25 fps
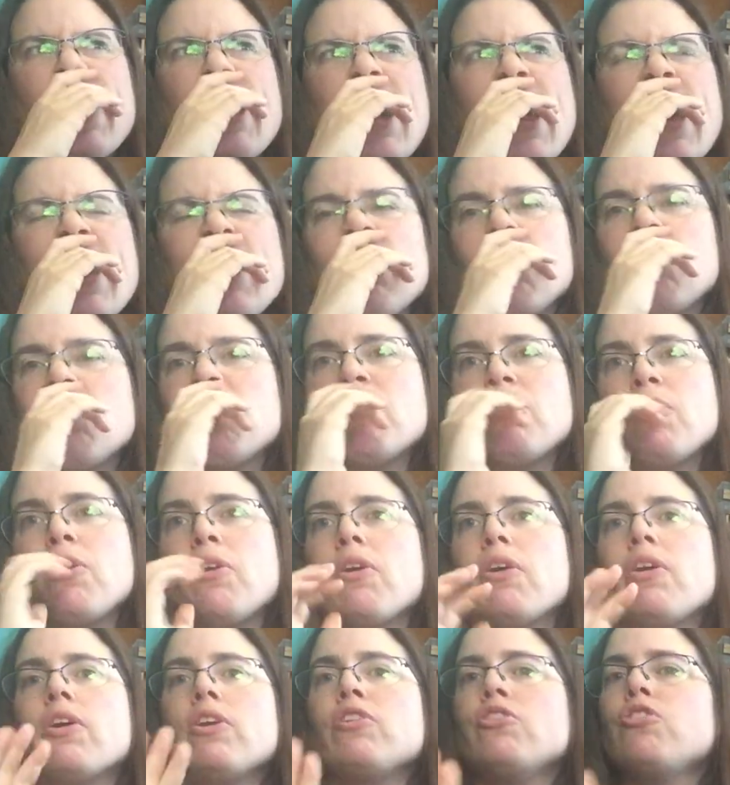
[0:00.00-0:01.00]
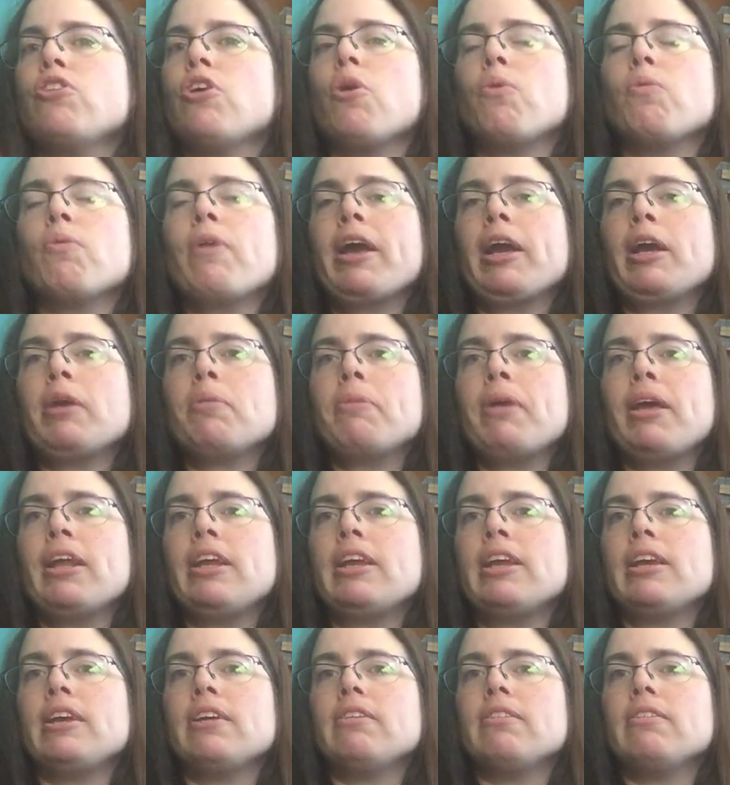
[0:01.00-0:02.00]
I just don't recommend
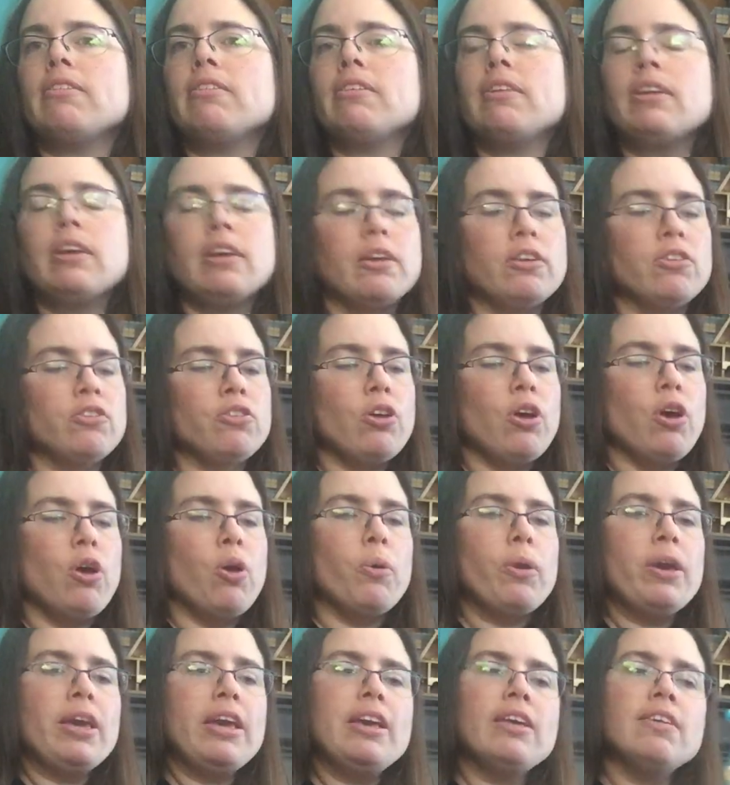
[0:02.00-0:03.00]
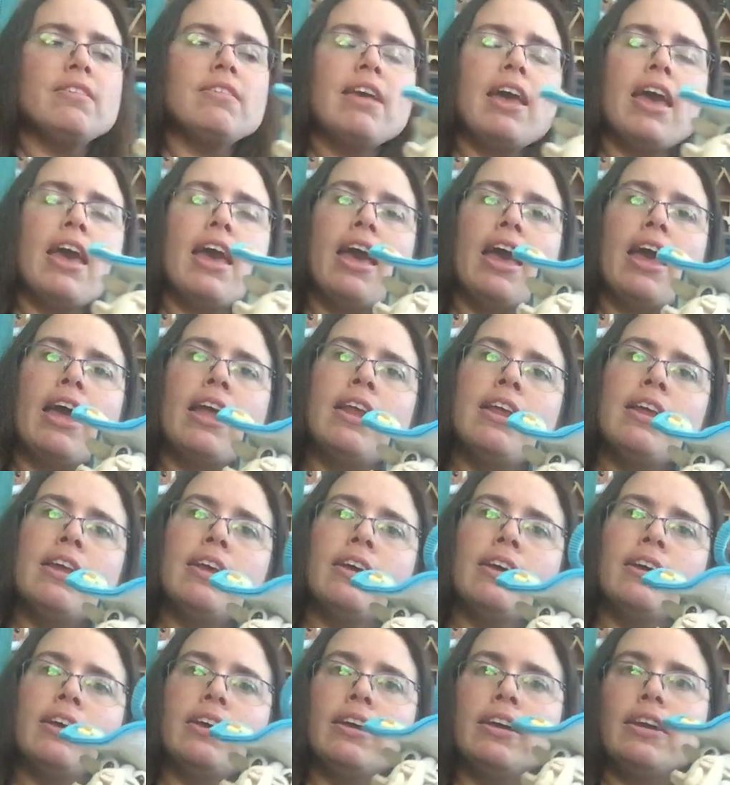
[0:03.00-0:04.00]
it. So his head,
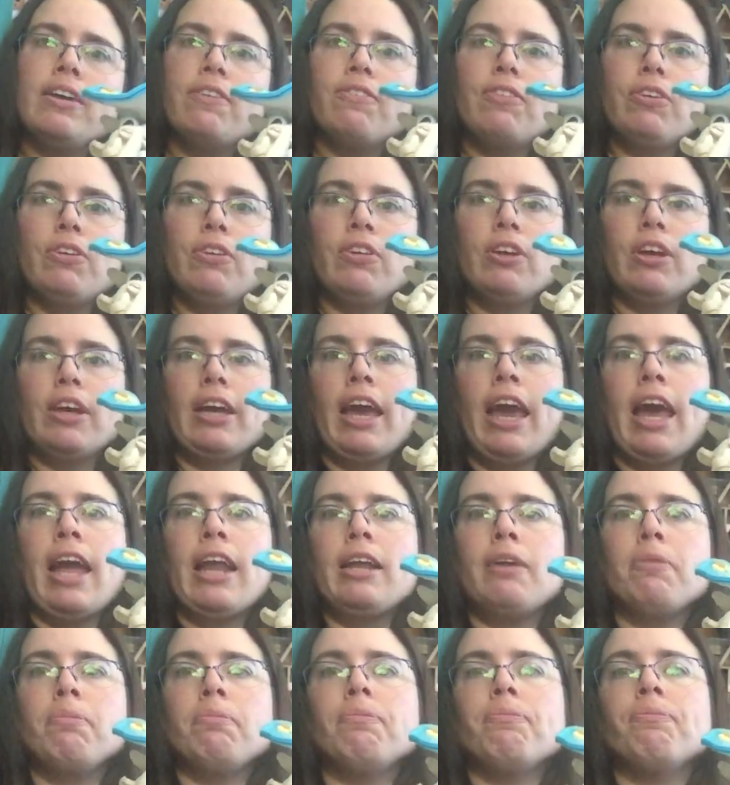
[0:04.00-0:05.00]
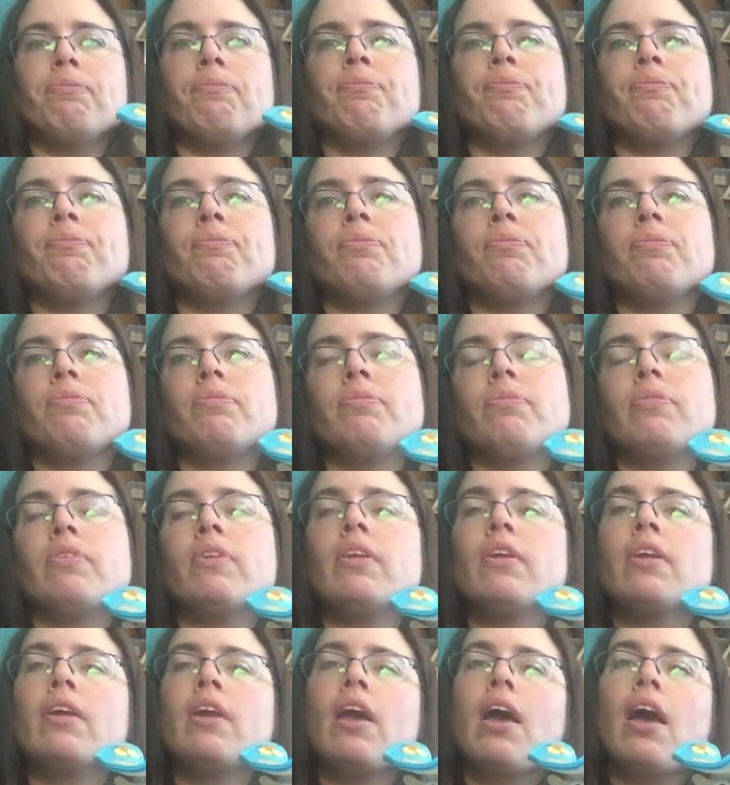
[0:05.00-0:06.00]
if you look at him,
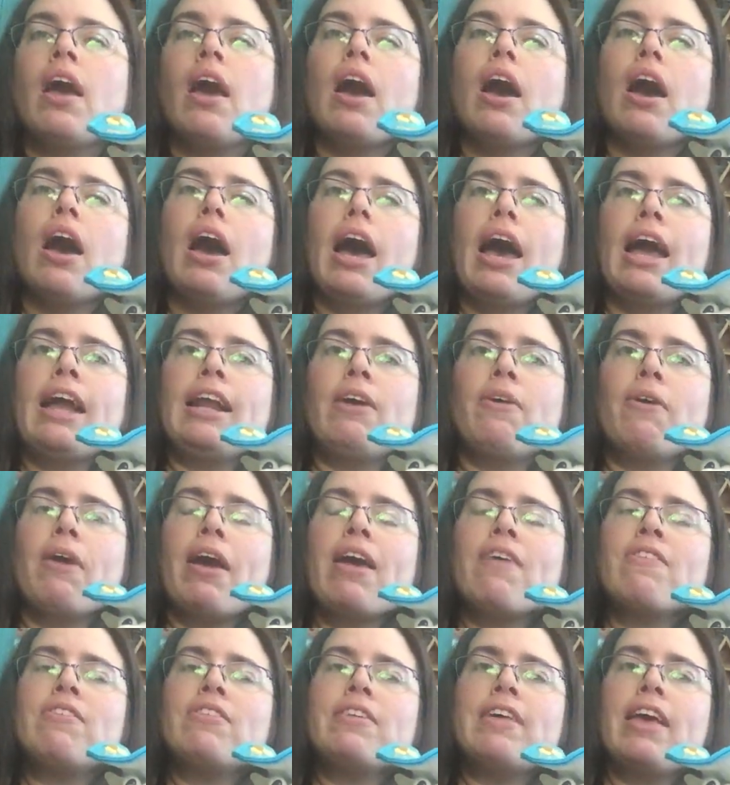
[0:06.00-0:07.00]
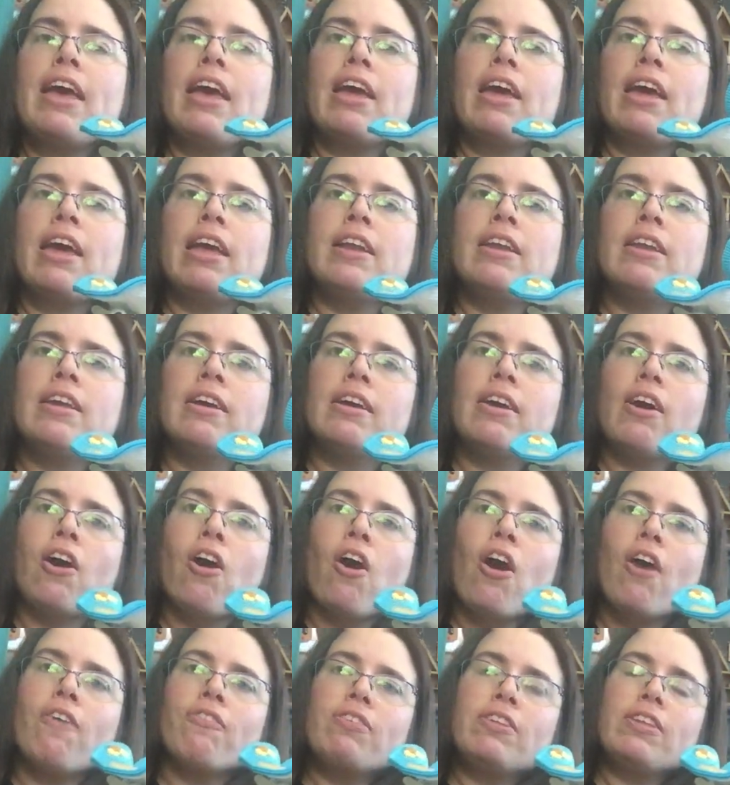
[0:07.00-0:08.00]
I don't have his head
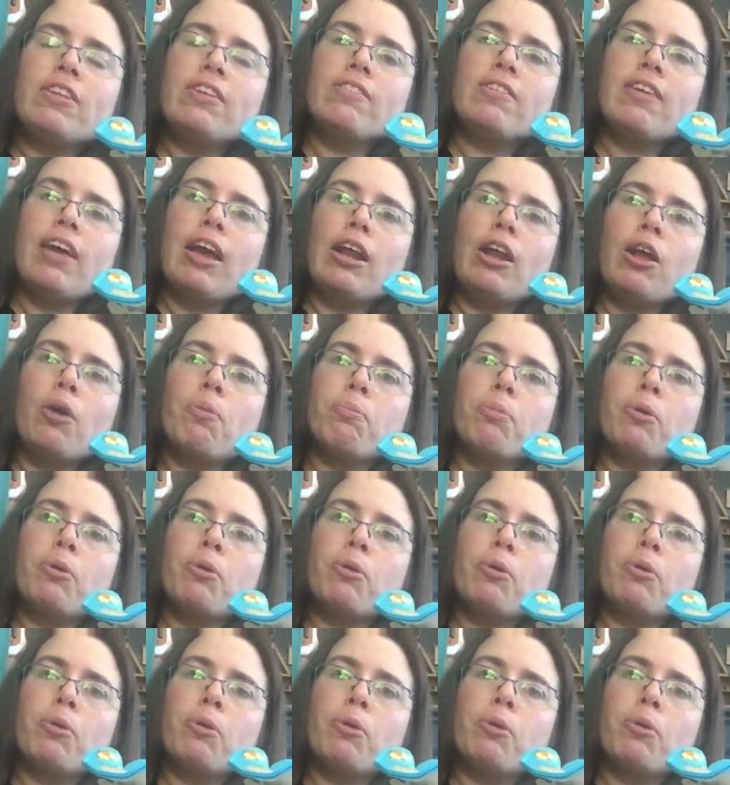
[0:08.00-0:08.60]
off to the side on